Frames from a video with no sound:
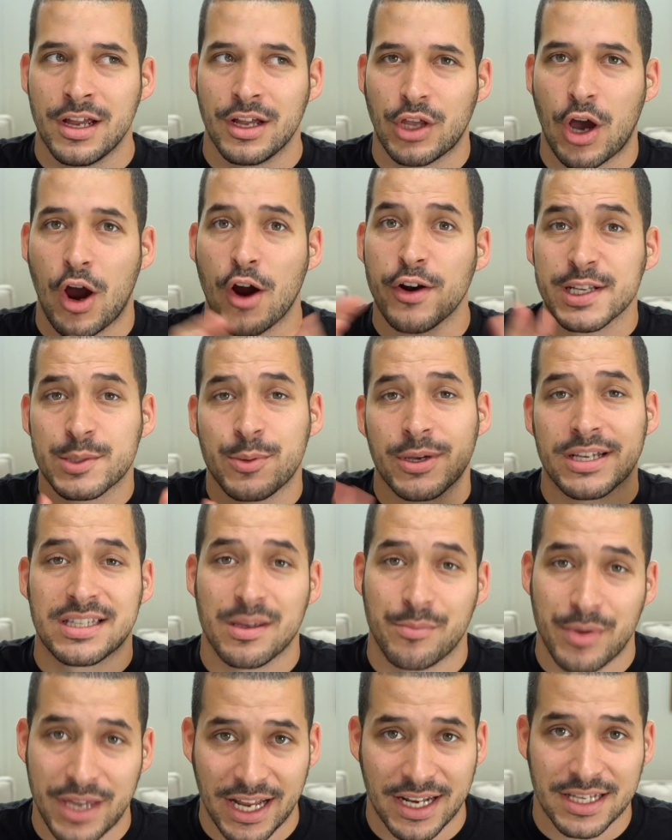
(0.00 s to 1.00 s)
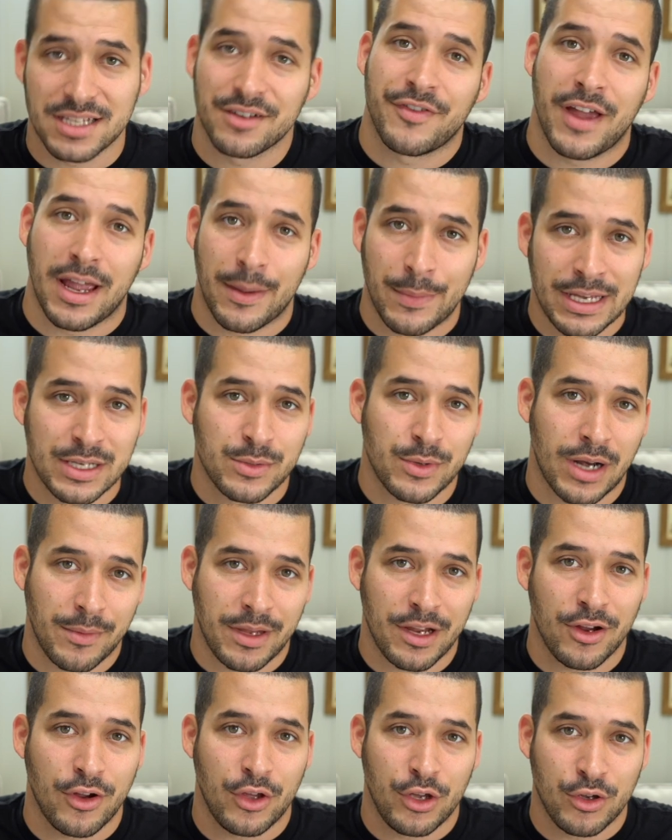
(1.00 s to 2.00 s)
the hardest place to be in as a family is what I'm
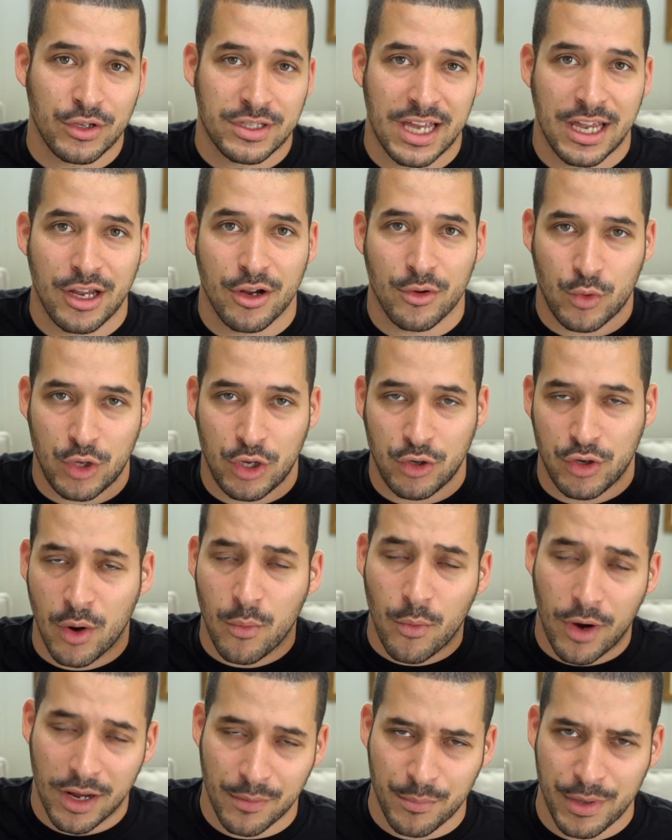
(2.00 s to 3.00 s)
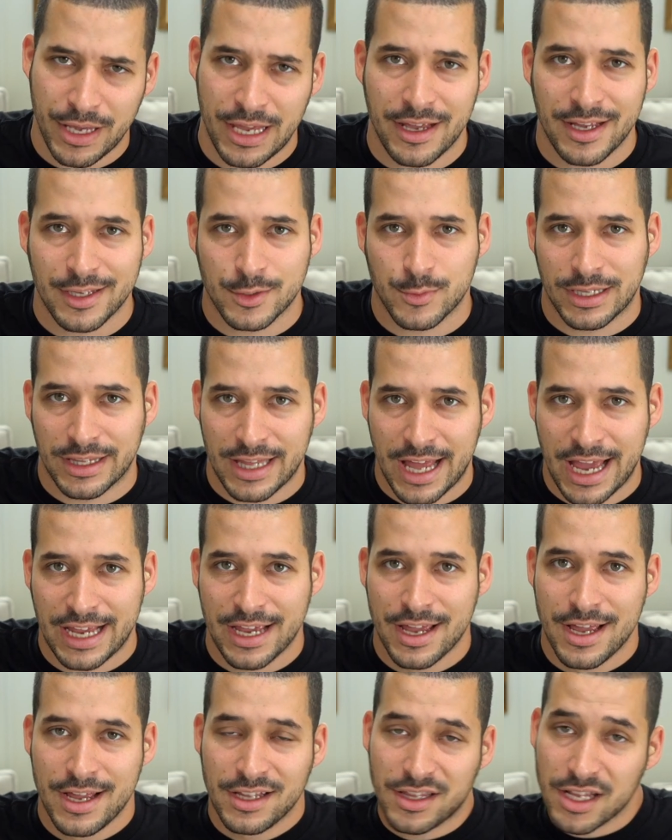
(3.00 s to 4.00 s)
hearing you say you don't want to be is when
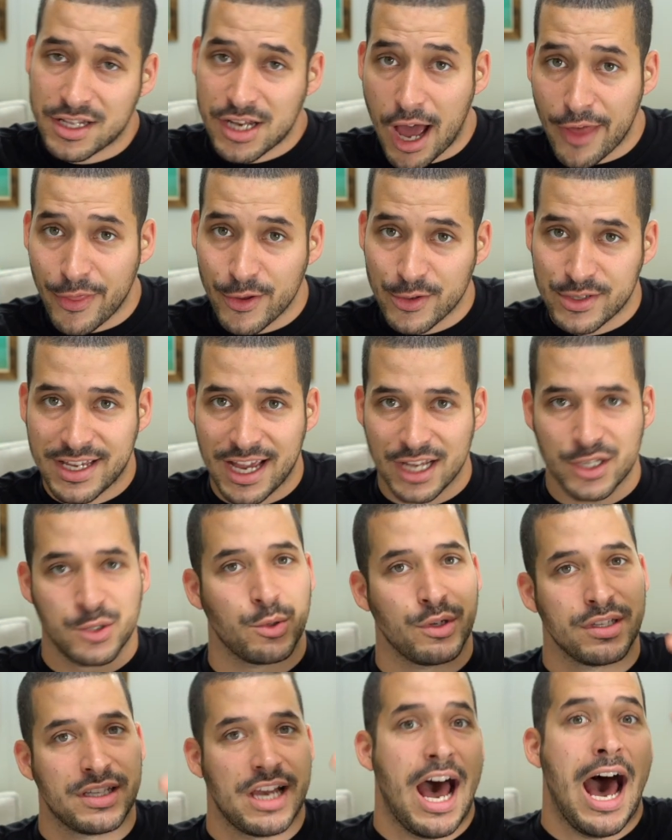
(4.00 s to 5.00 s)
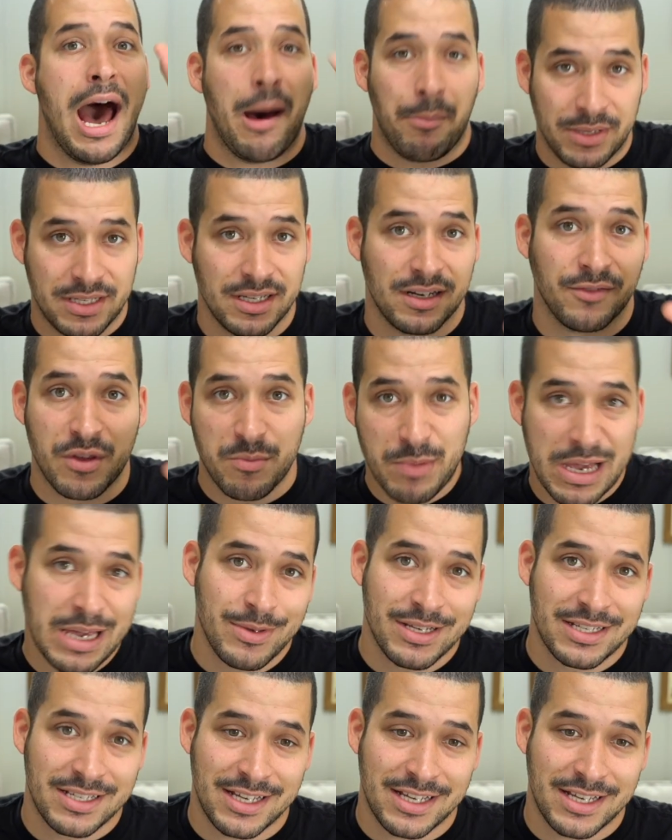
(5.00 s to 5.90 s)
like the toddler schedule is opposite of the baby